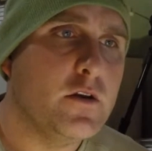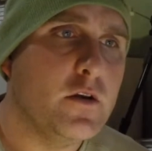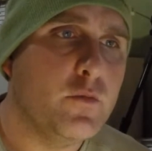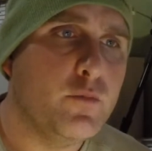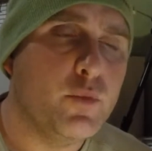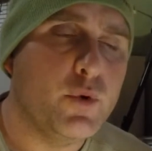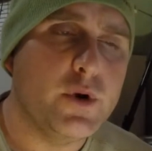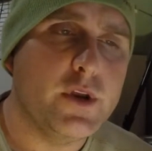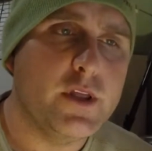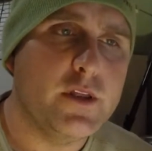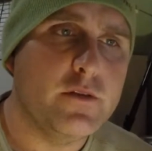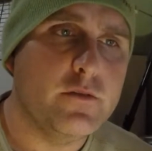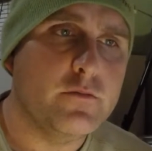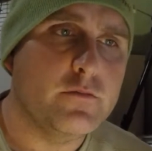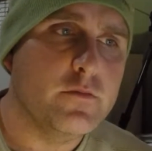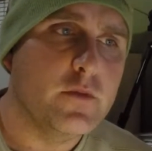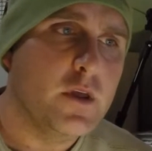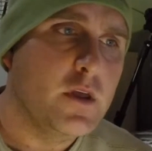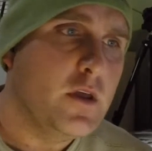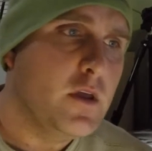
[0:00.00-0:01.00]
putting
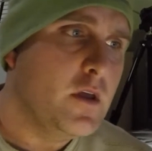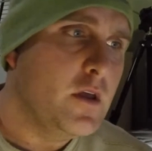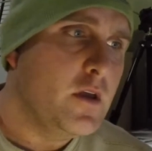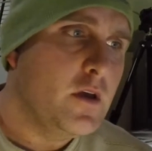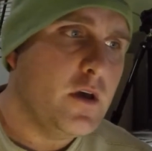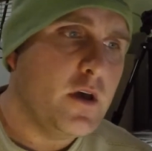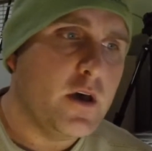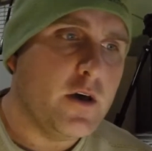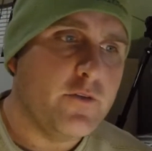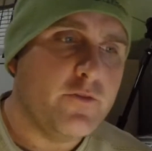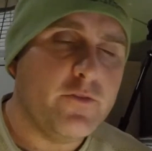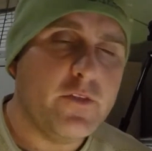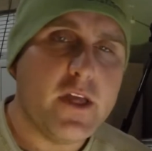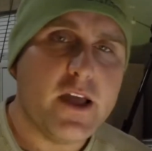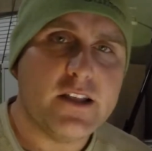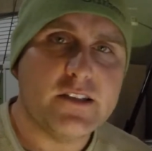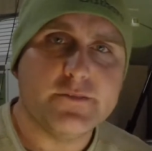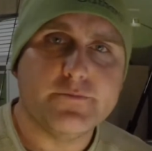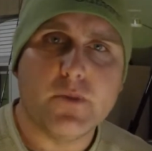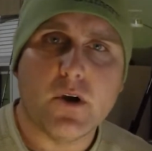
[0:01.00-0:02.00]

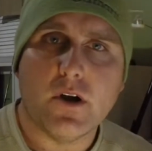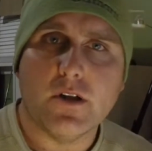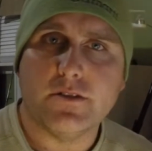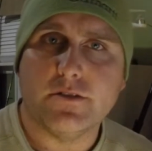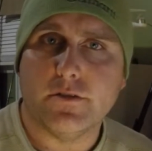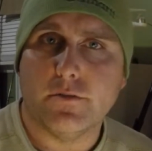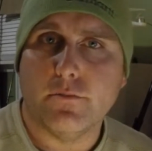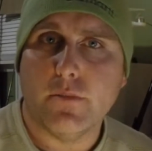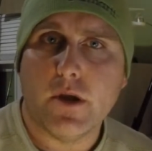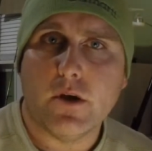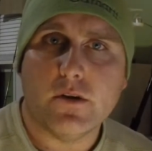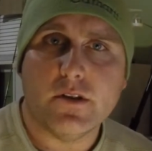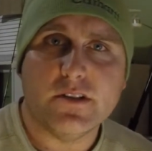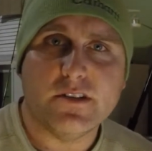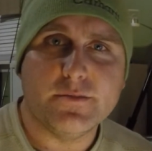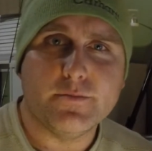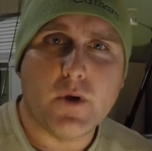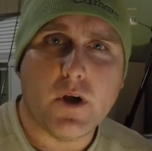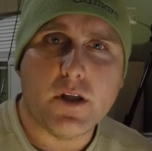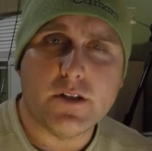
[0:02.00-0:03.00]
flat spots or melted
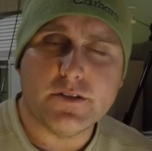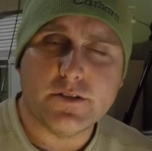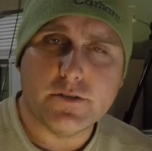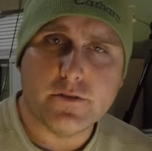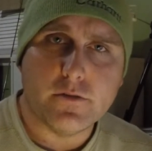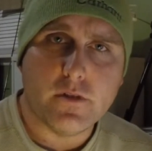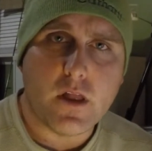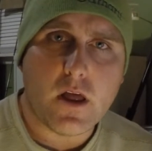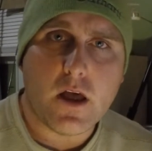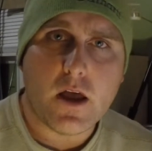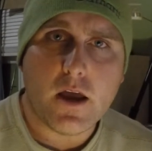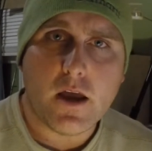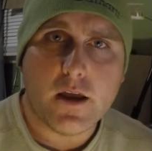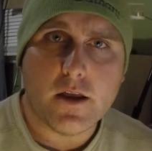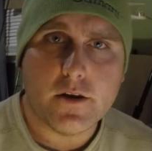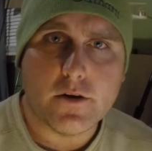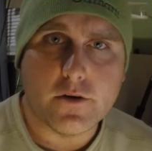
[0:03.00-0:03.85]
spots in your line,